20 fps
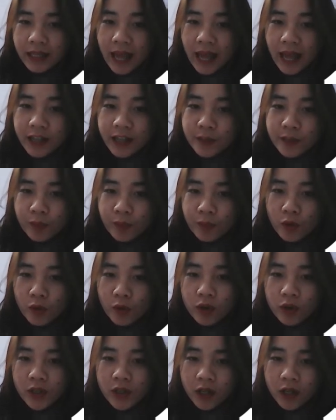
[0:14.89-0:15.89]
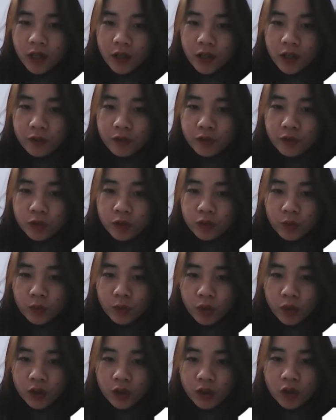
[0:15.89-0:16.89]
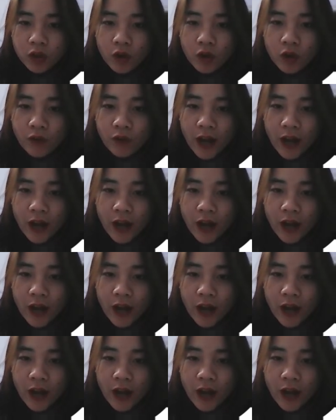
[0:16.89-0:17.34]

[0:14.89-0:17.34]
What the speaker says: explore the colorful wall of